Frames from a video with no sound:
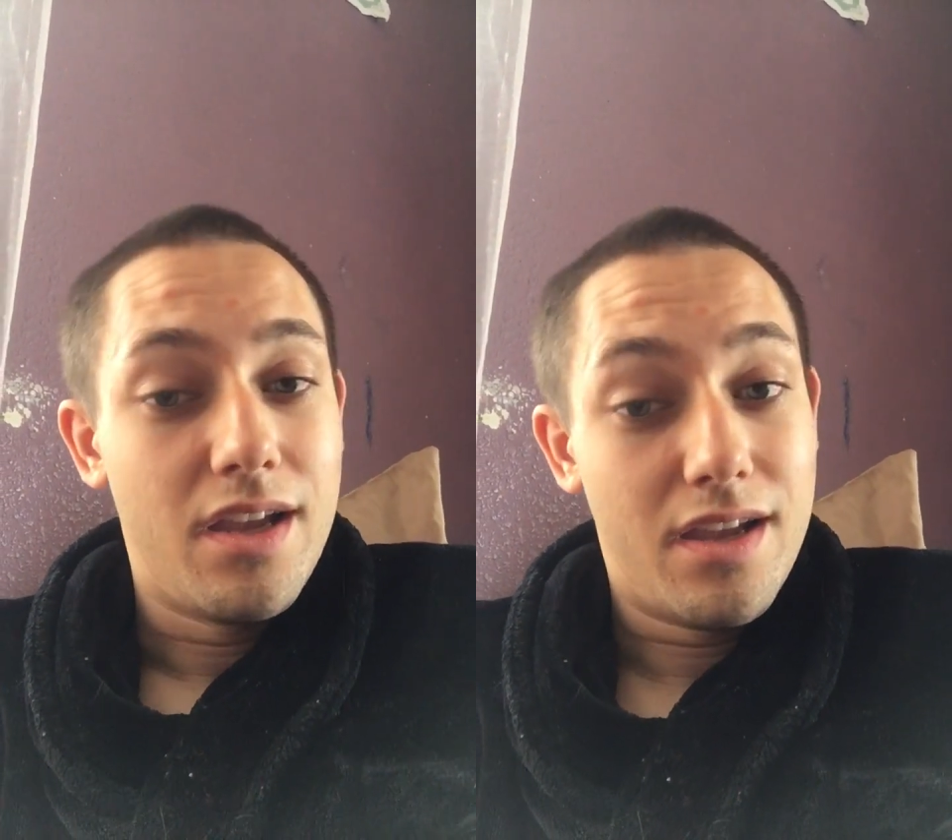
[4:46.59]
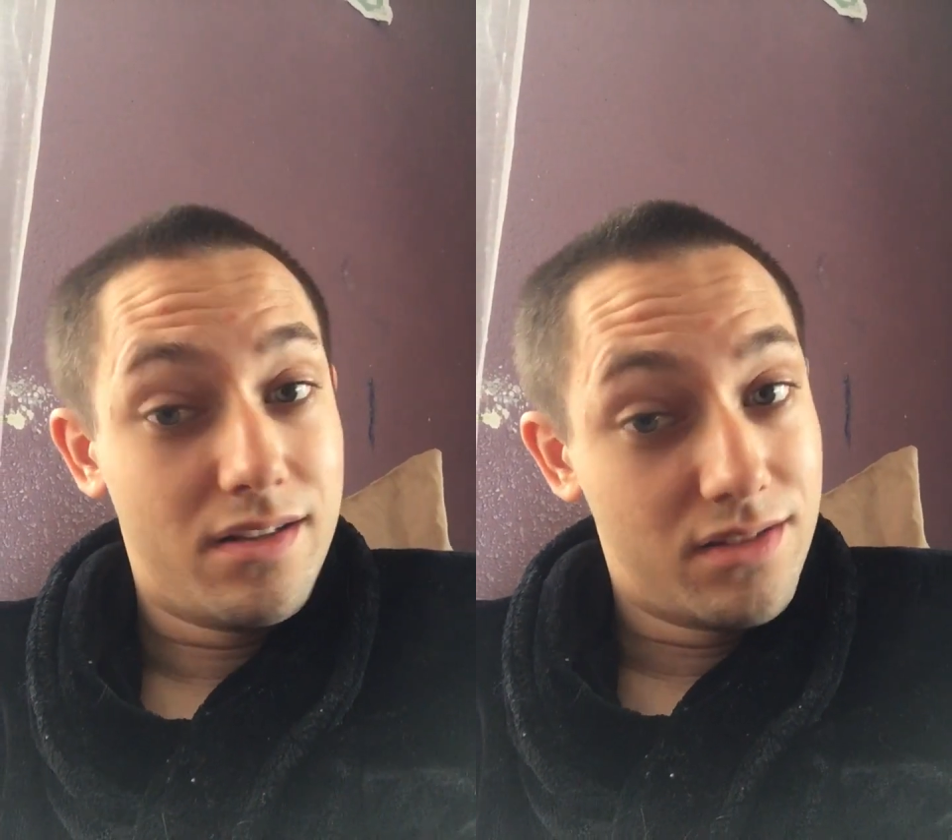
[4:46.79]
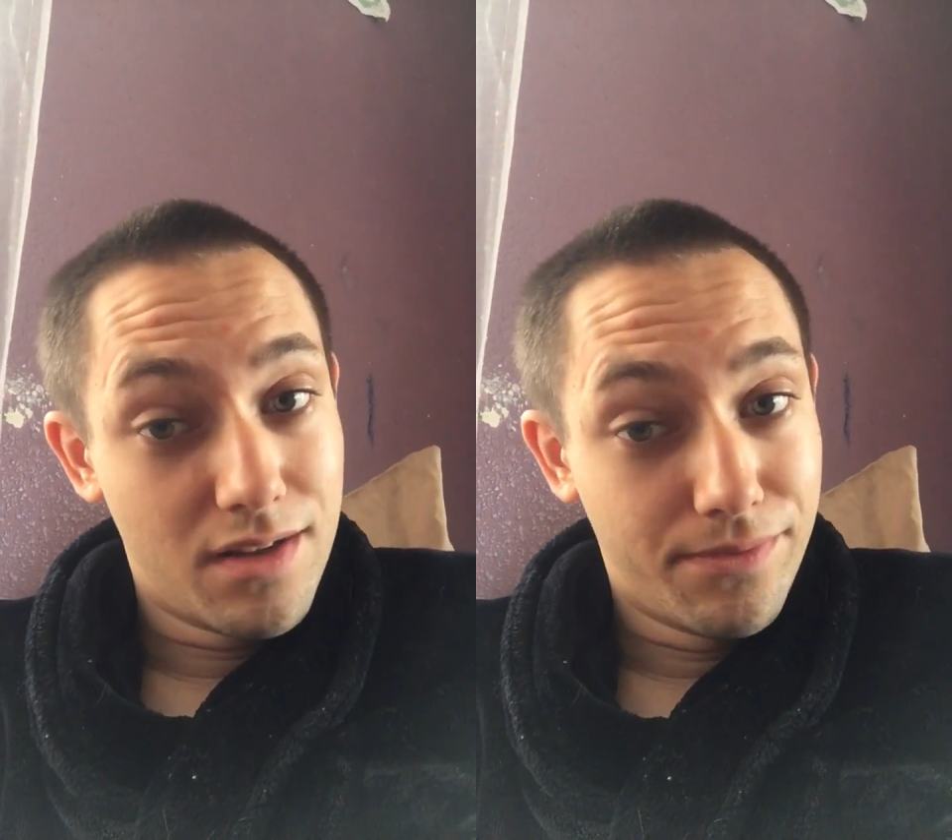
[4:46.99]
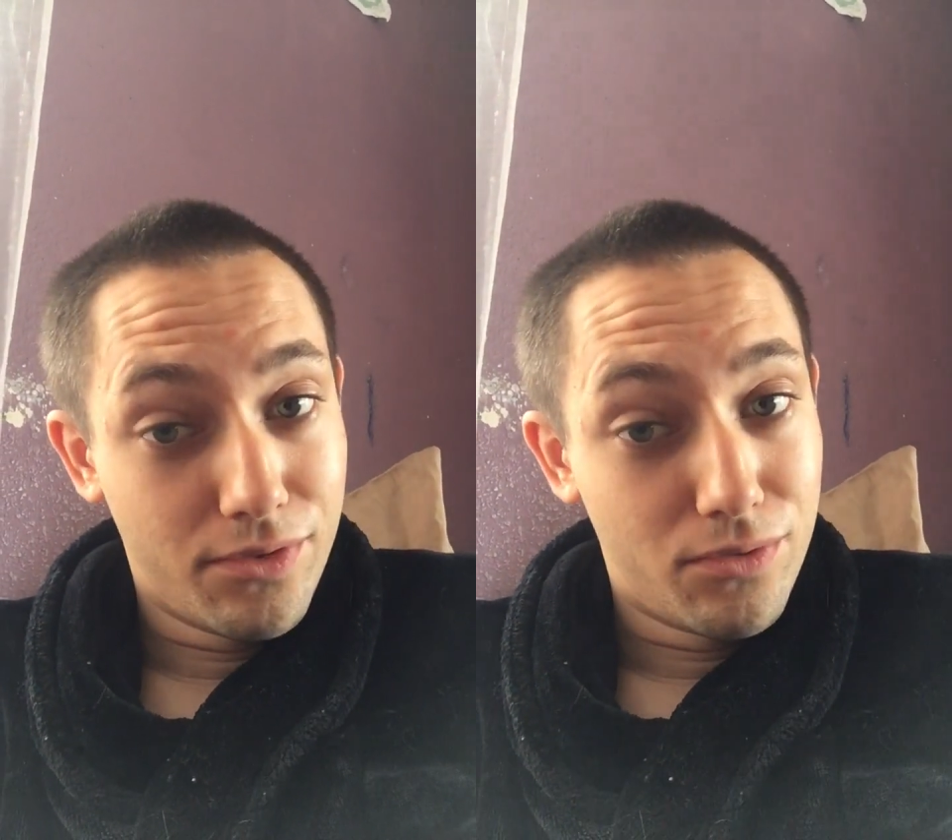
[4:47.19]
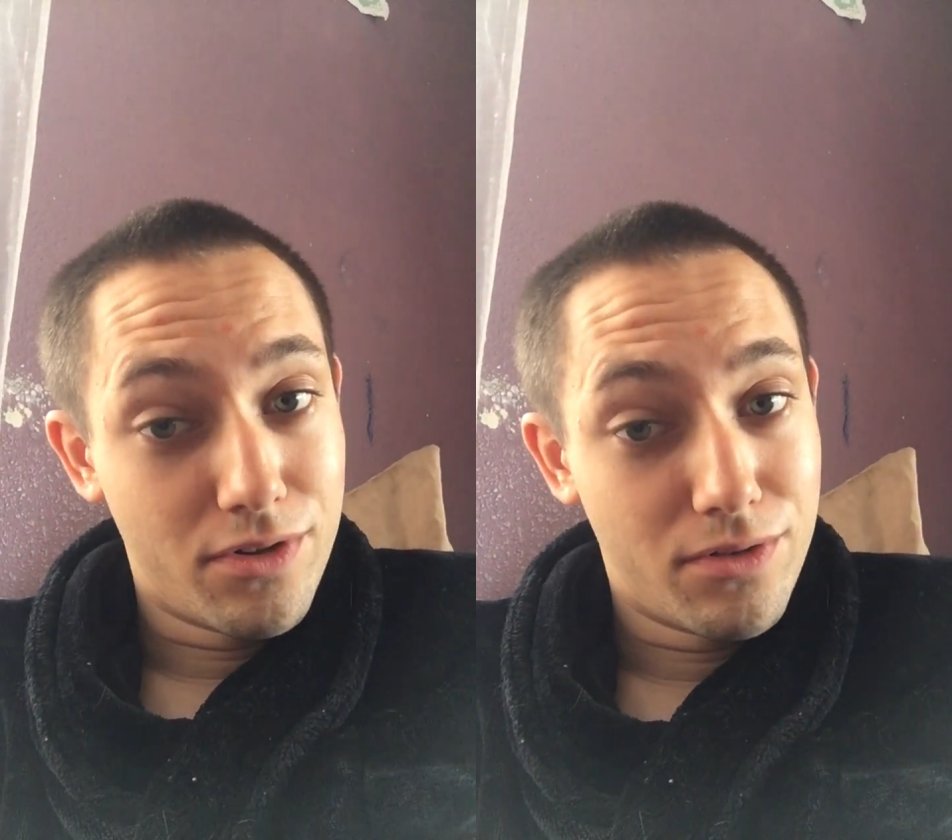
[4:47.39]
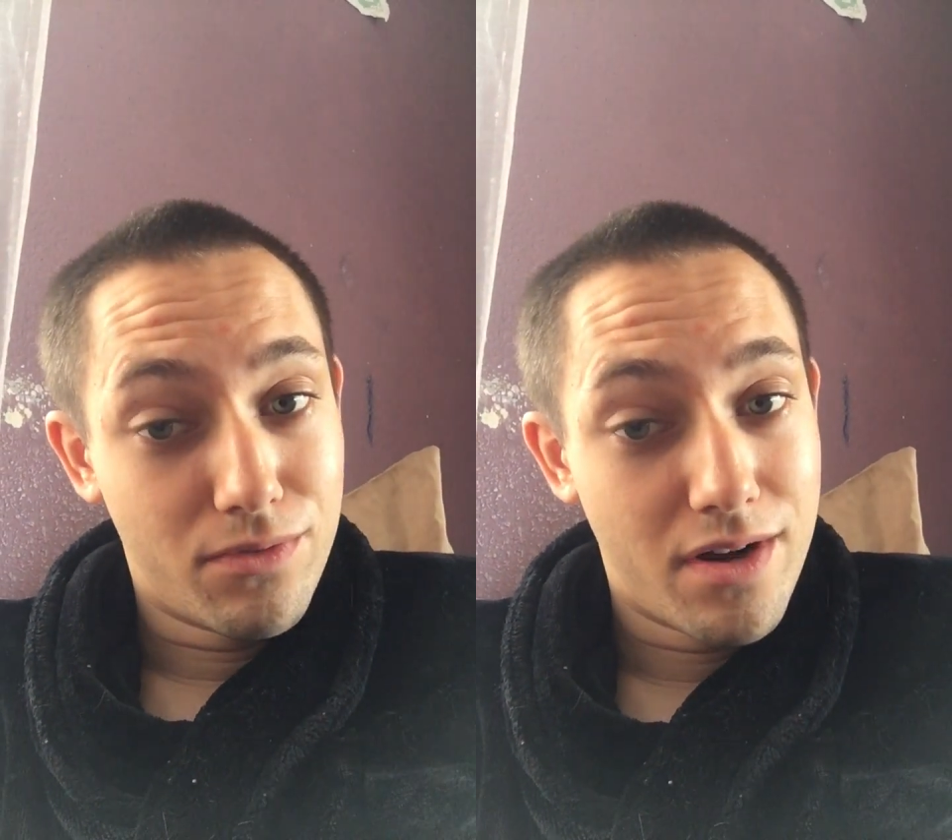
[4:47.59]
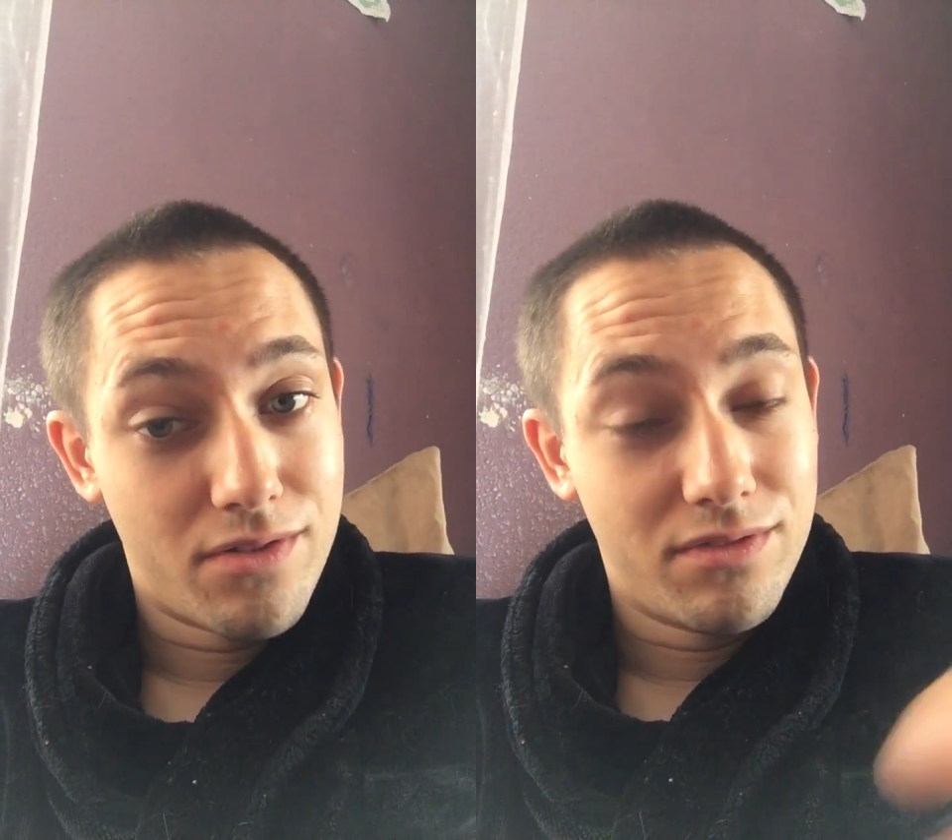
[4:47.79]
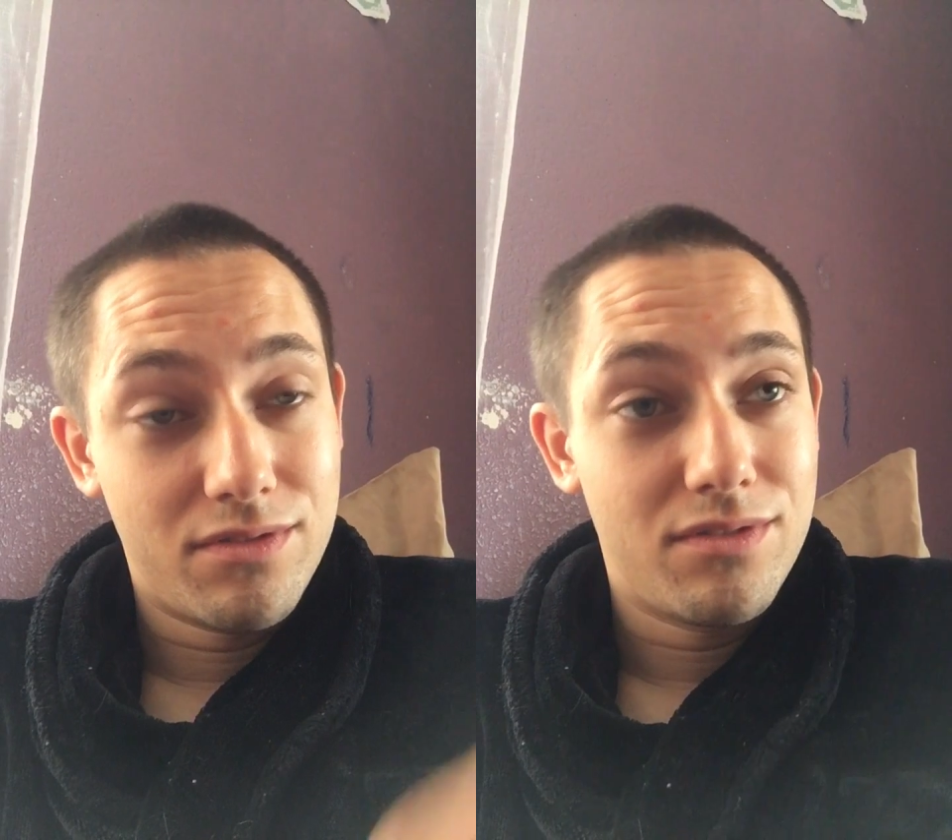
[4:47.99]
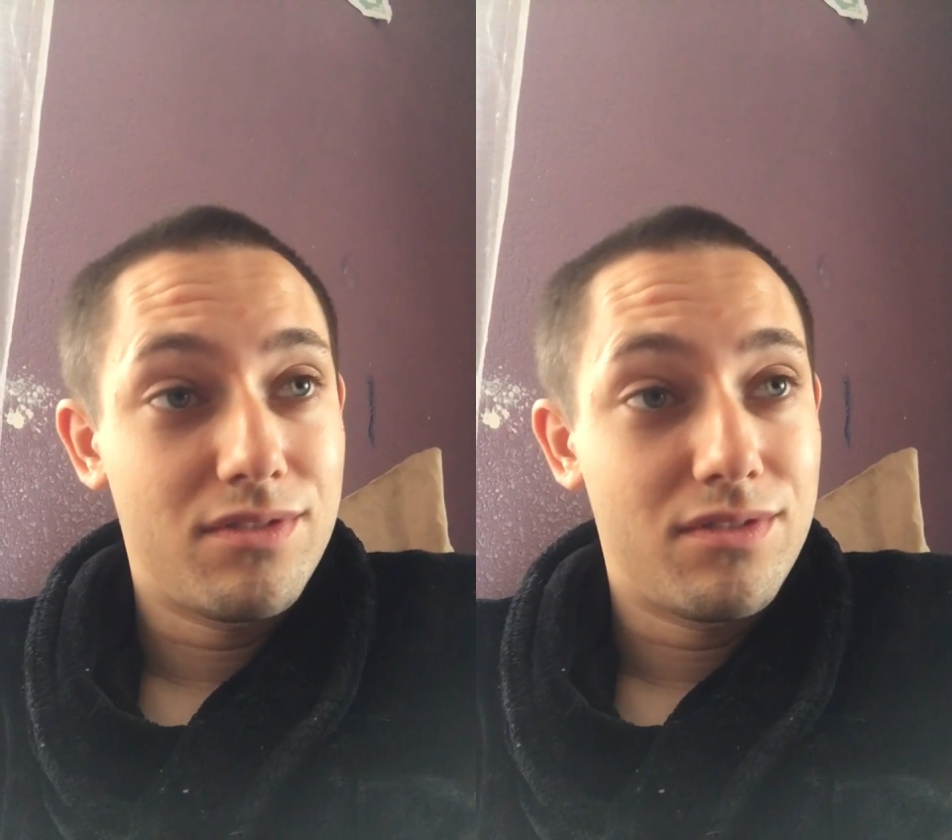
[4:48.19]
Except for run around